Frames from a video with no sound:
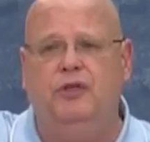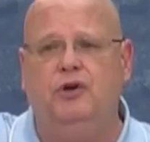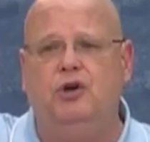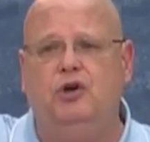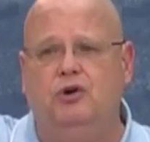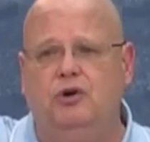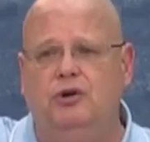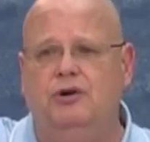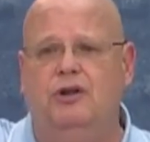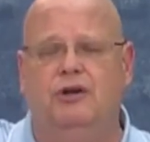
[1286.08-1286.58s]
the
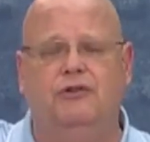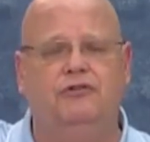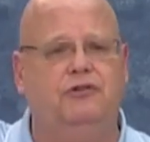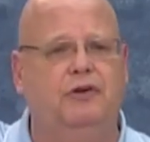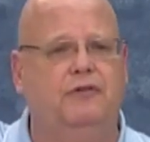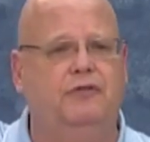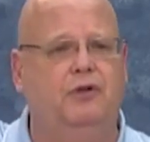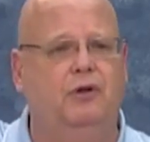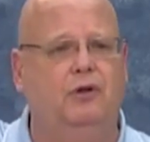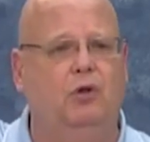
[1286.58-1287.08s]
goodness
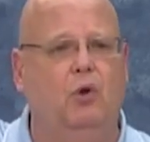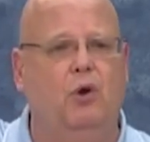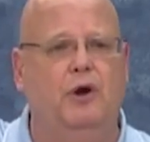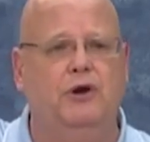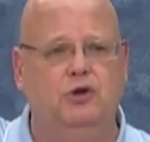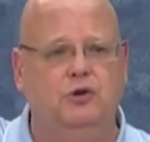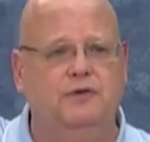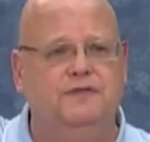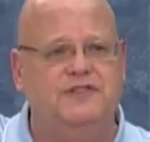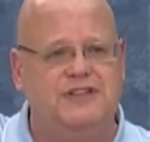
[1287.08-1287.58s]
of the
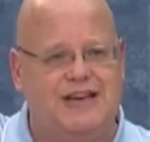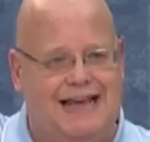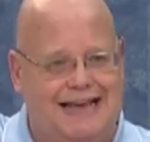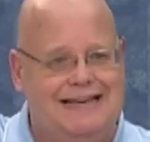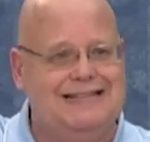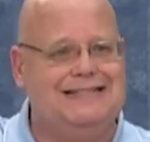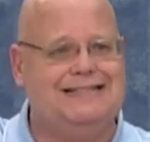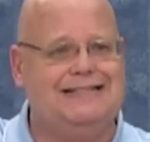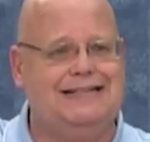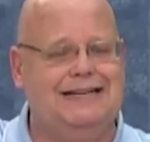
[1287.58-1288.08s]
Lord. You've
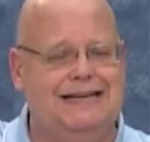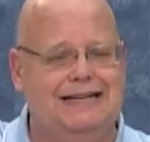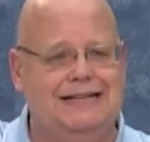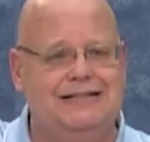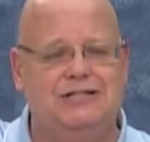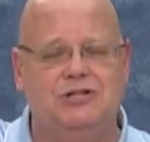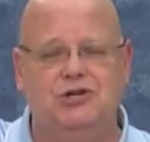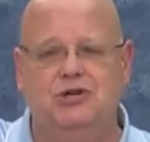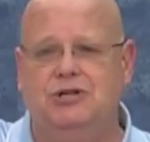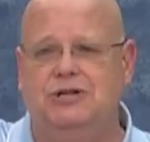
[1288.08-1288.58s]
tasted
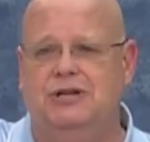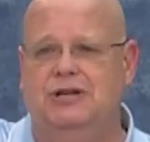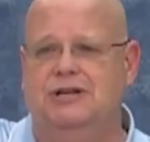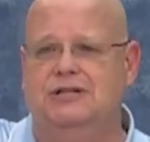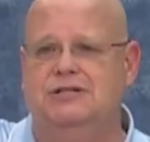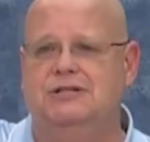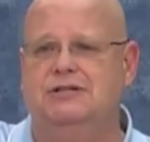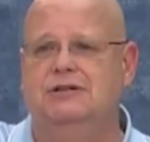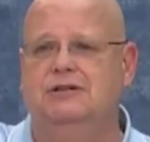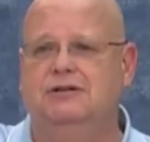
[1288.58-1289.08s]
His
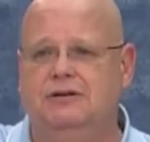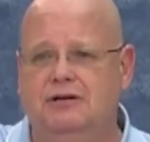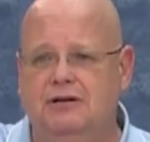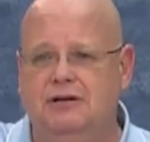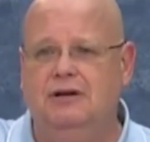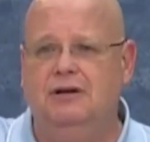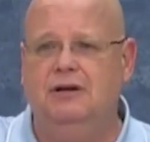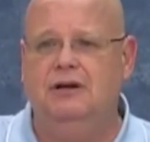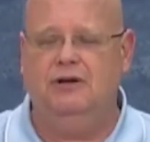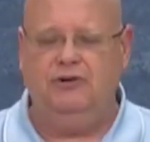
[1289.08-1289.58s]
goodness.
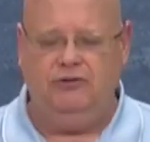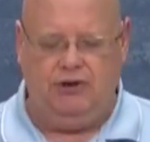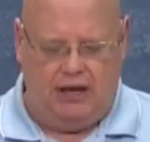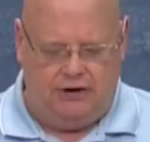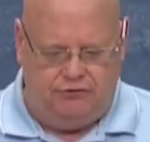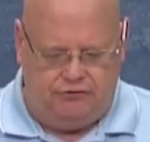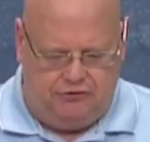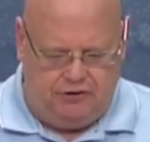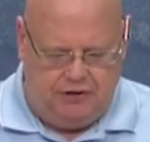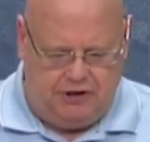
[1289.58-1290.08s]

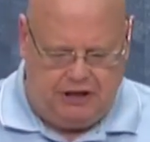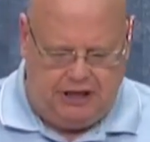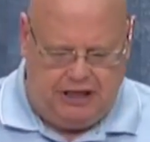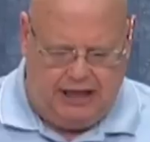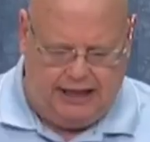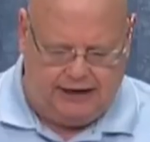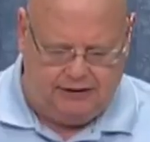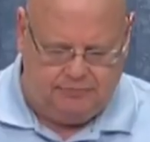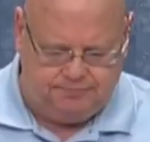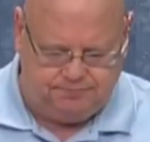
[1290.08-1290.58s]
Taste it
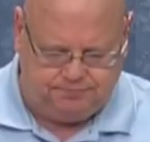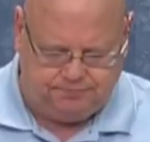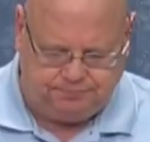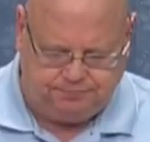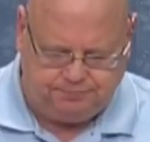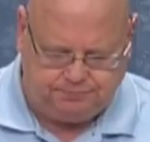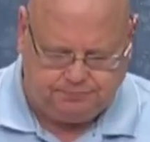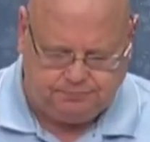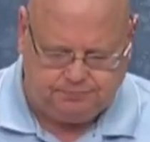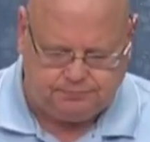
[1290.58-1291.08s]
again.
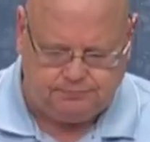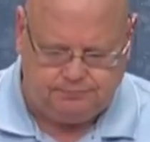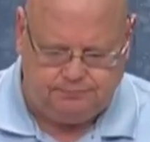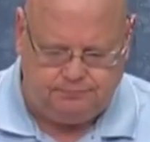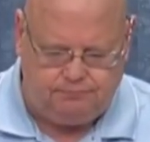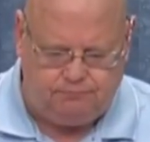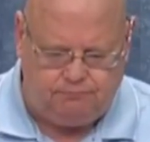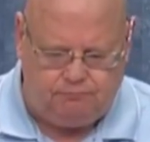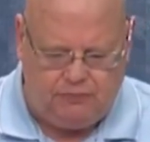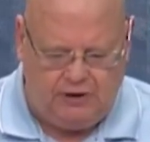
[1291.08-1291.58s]

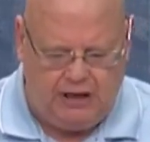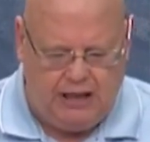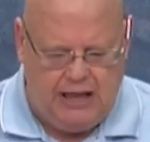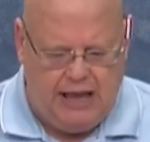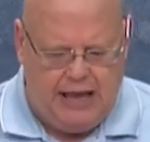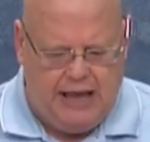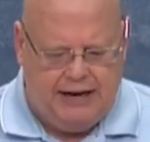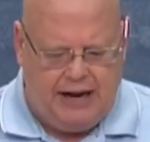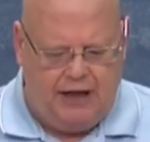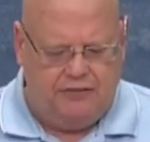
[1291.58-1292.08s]

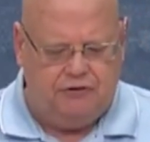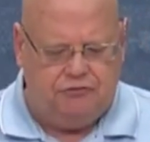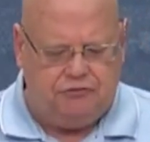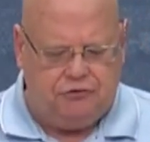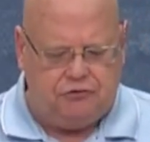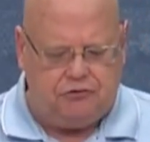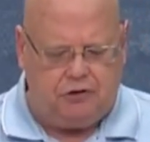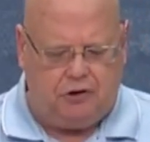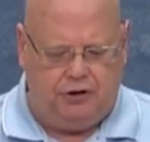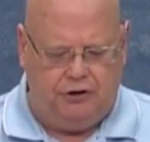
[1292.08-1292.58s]
Now, this
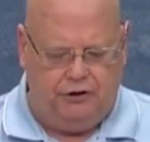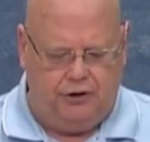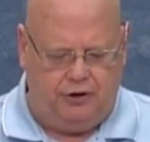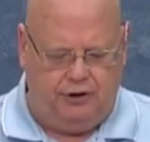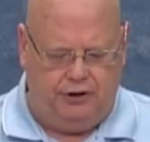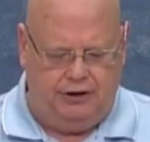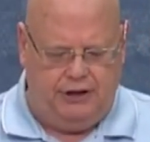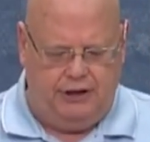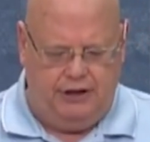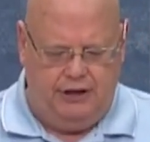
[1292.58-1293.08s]
is
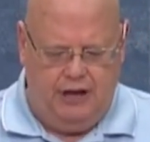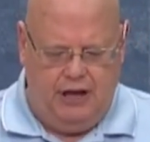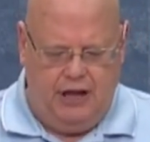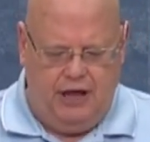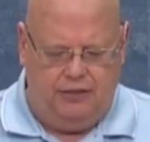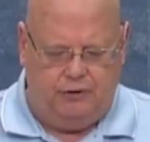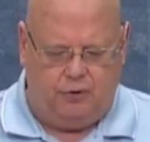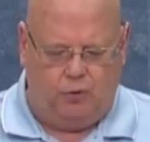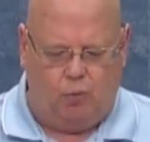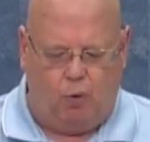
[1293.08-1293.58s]
clearly
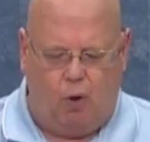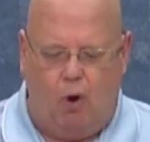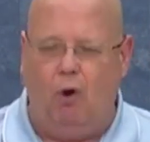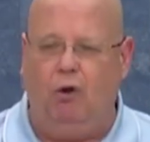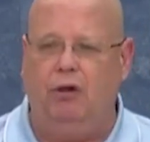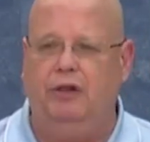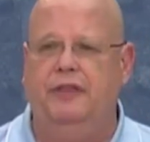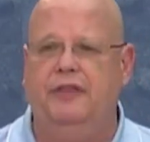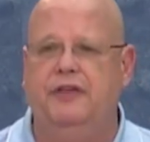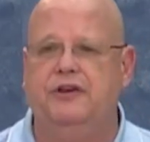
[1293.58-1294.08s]
the
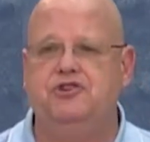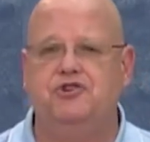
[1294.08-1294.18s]
role in the